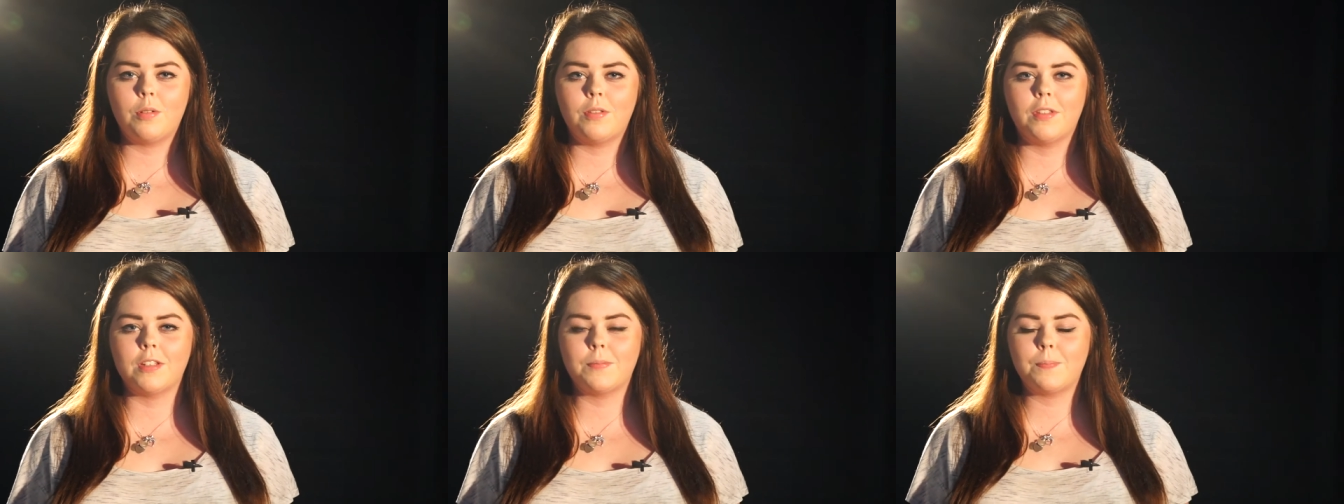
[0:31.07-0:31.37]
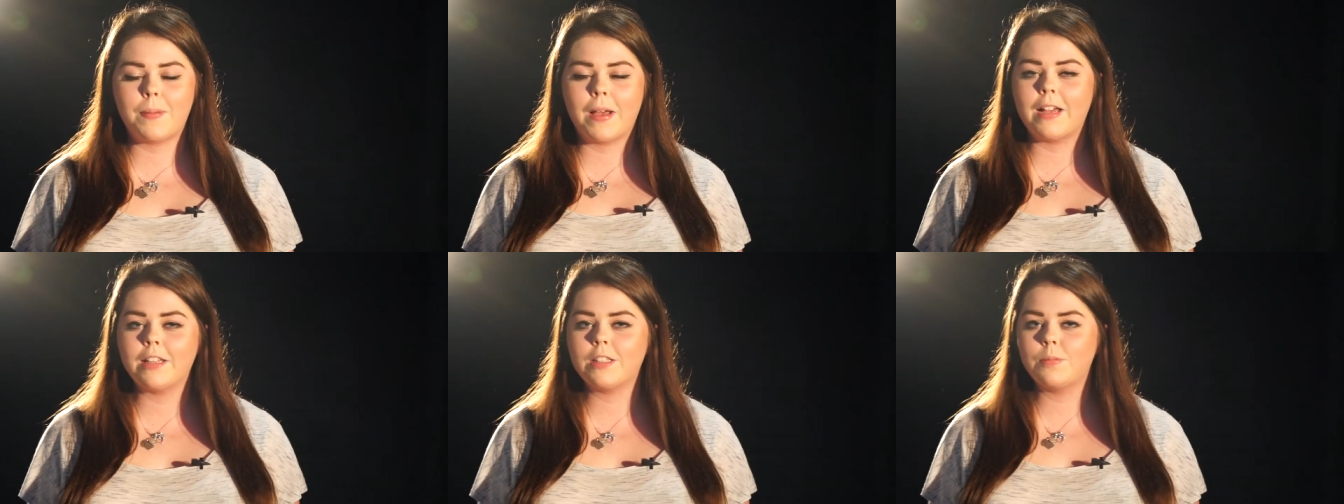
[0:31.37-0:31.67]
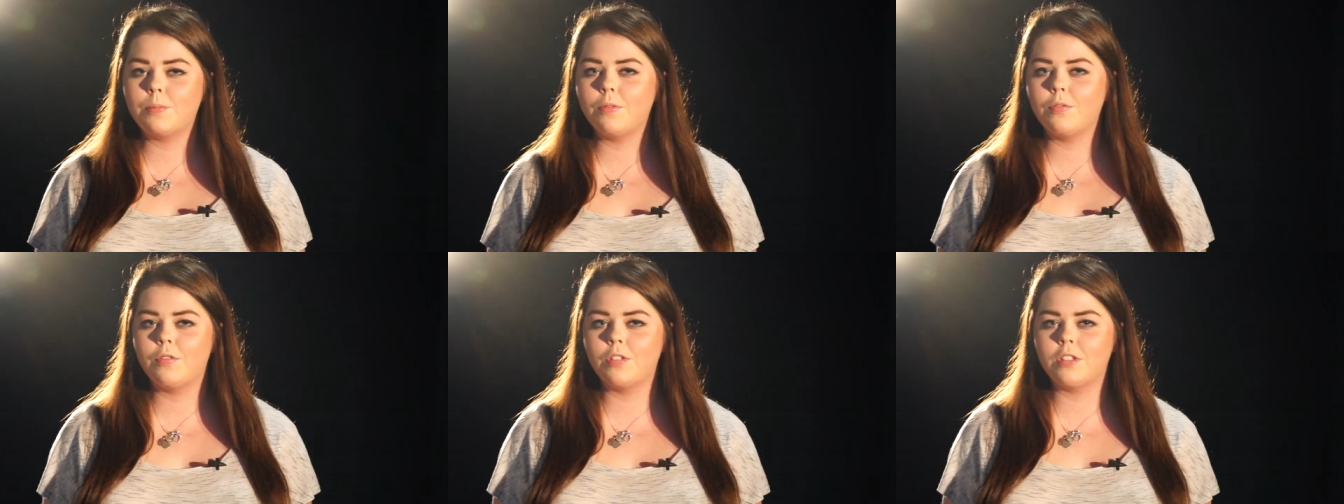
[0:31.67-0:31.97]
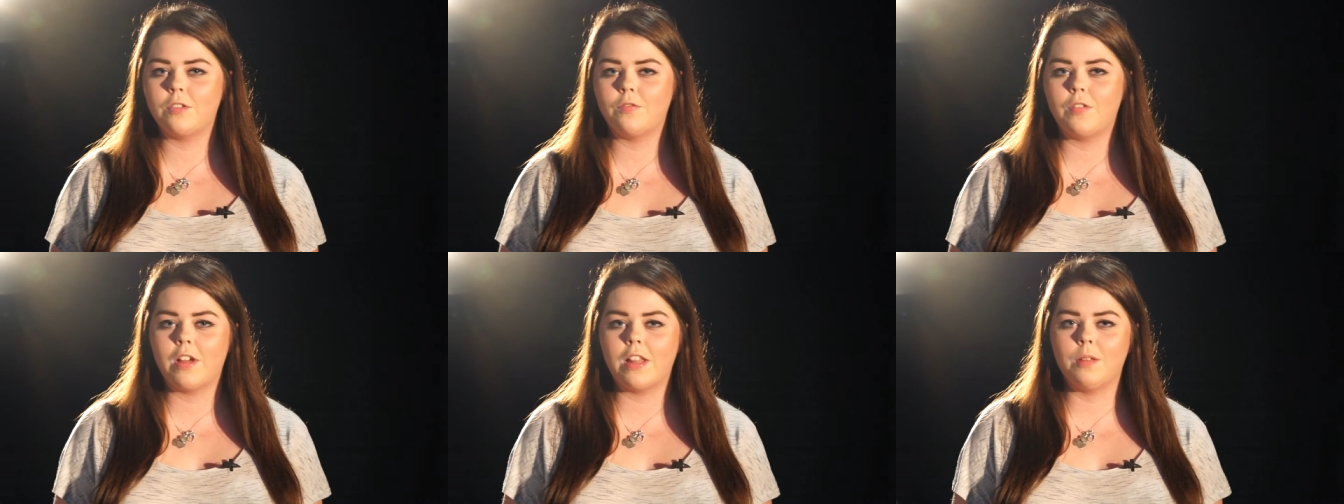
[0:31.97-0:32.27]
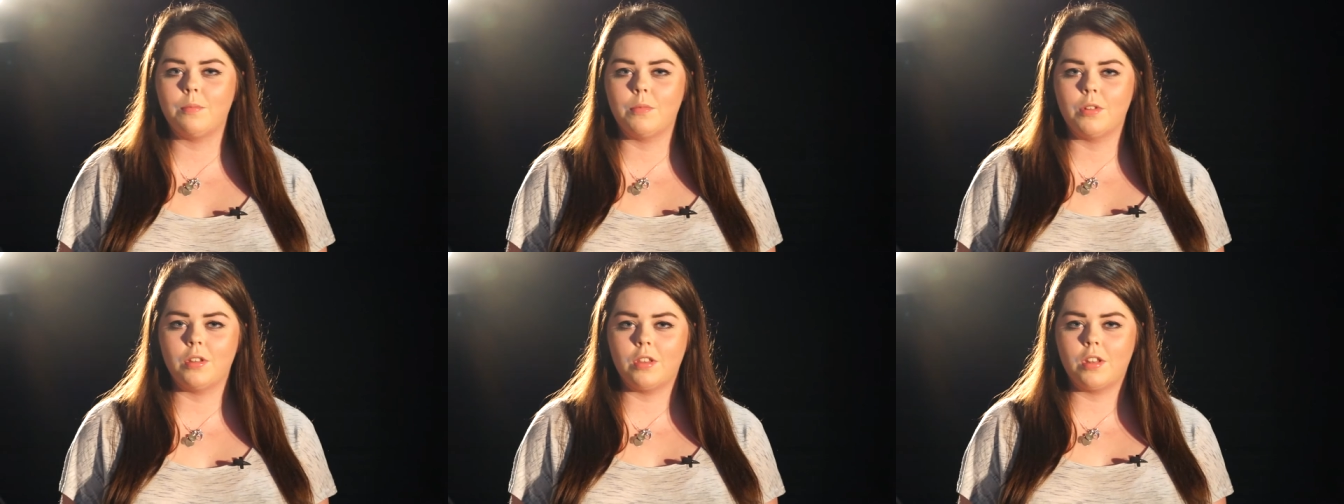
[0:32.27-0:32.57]
in this past month for
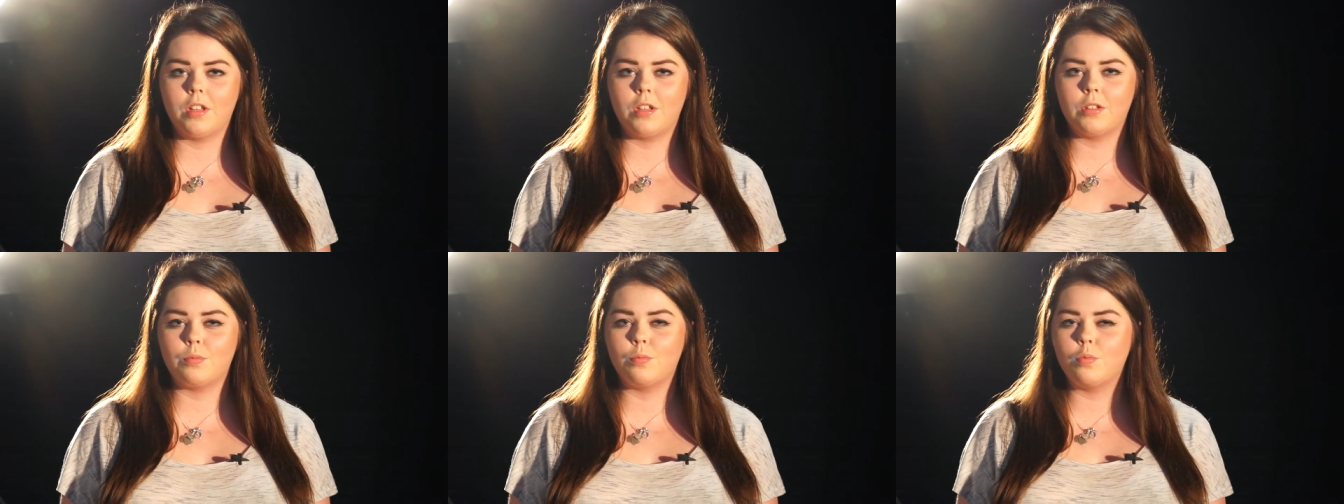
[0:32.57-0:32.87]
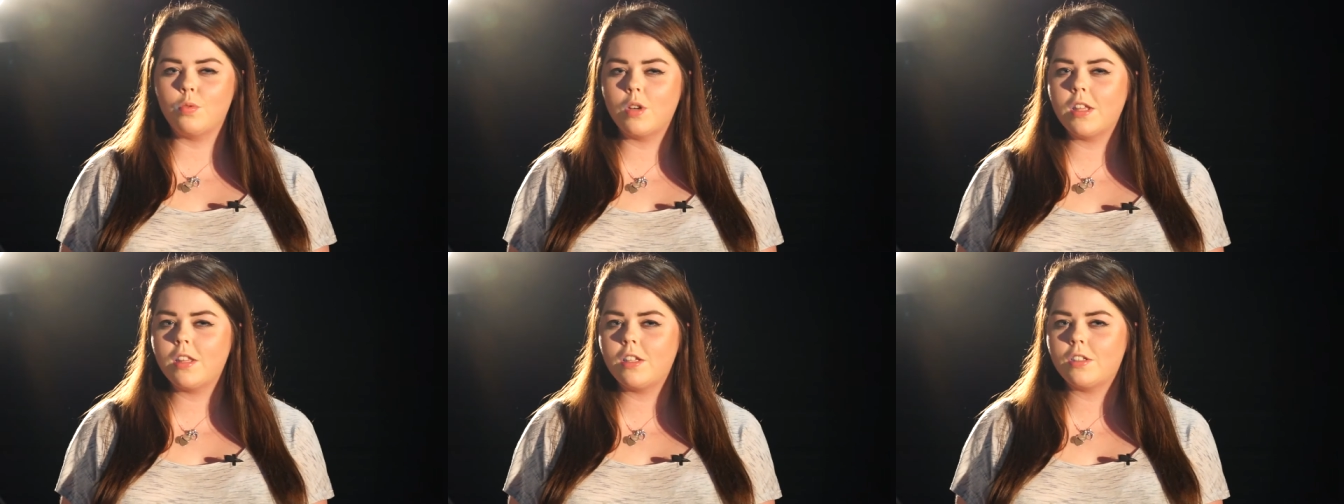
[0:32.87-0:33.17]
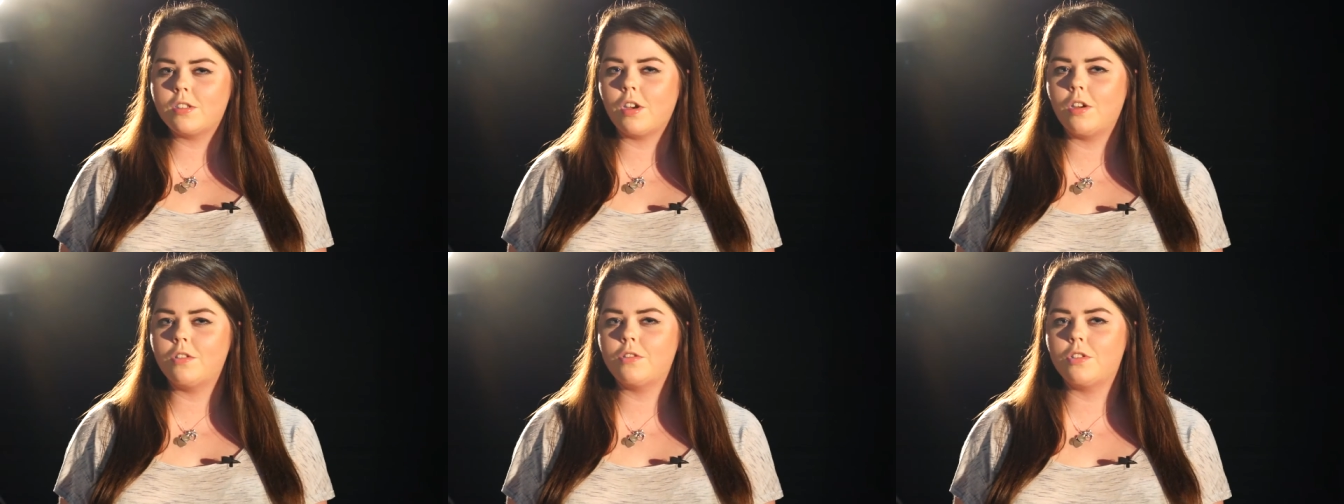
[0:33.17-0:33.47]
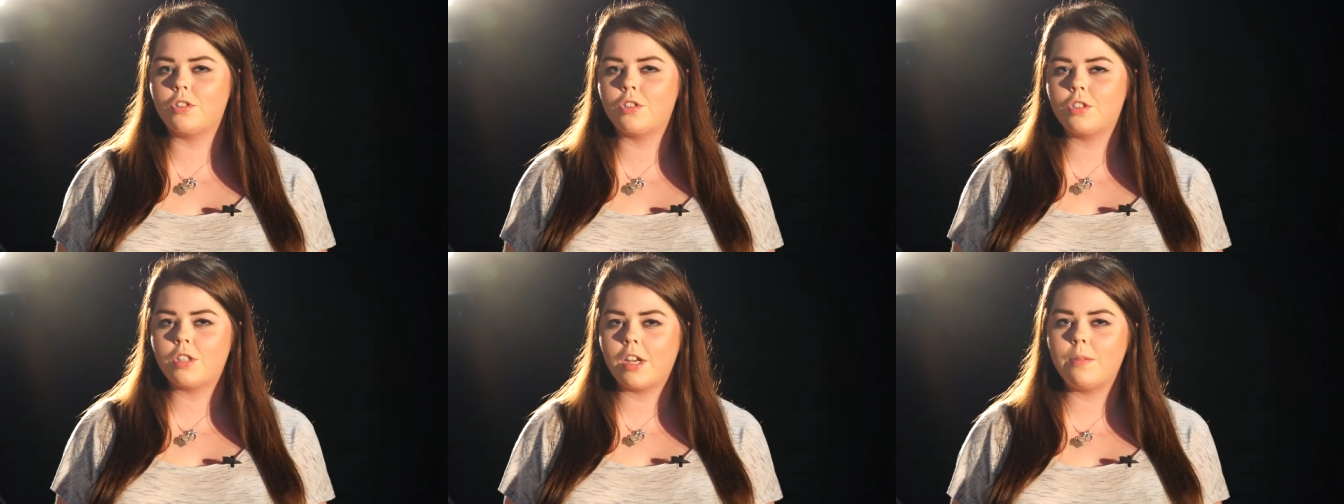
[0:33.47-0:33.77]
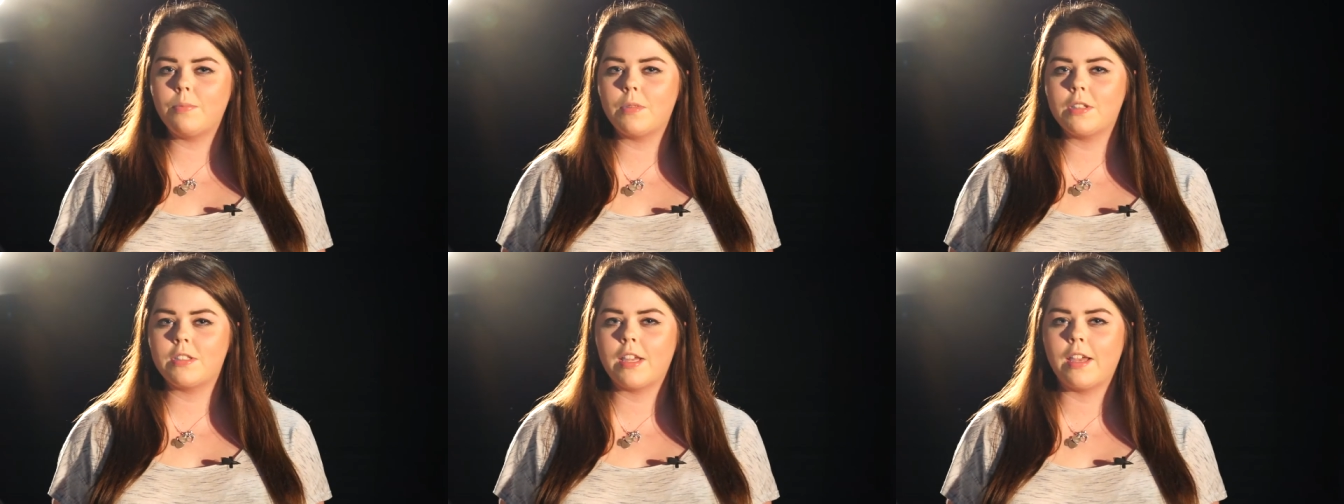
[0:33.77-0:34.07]
development that is really starting to
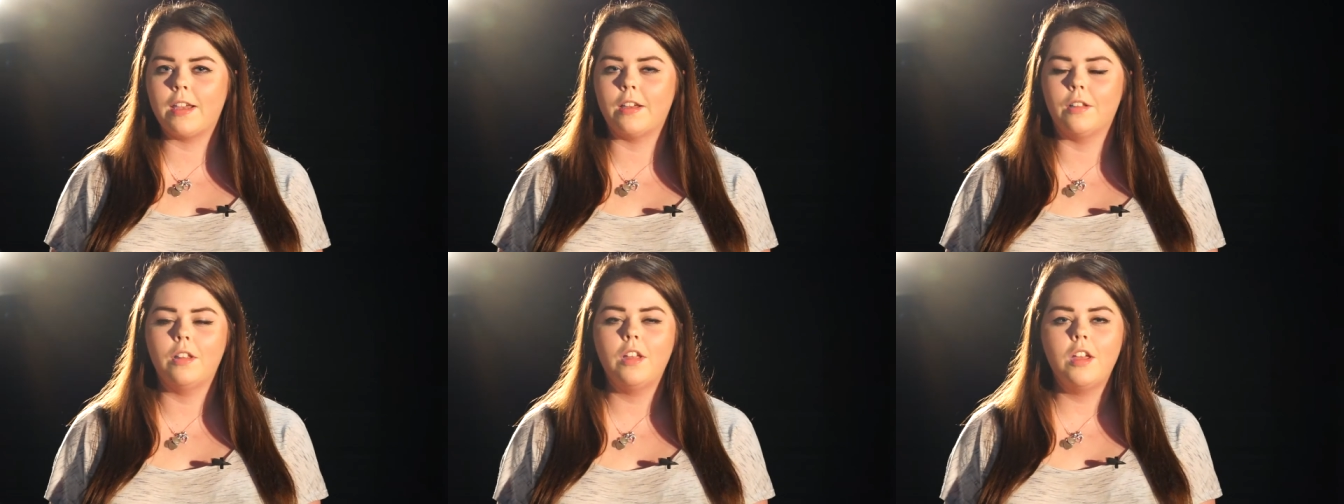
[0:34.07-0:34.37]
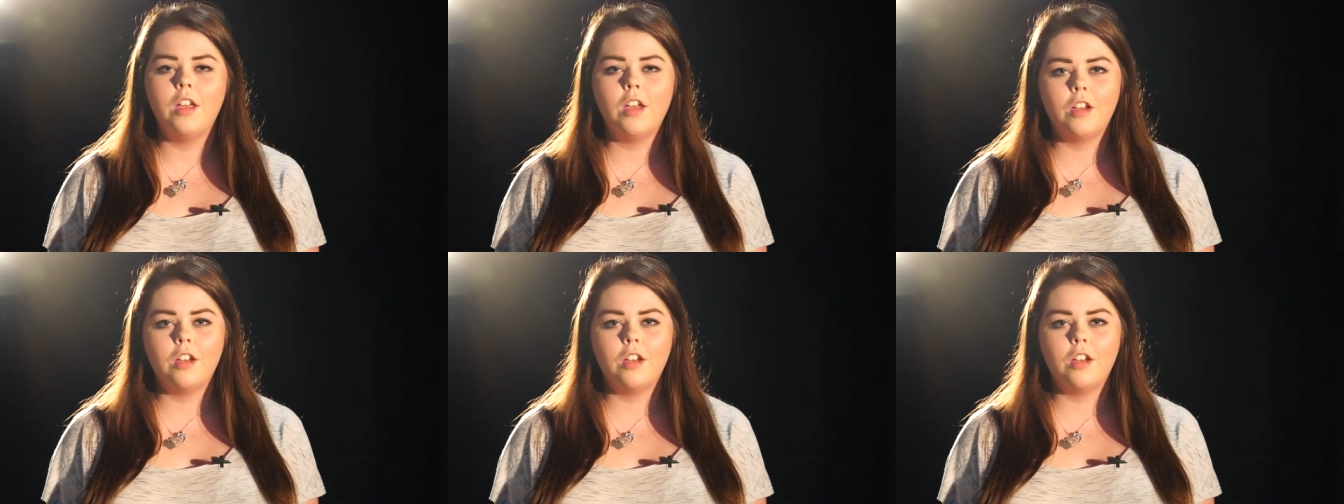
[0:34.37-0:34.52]
shape the tale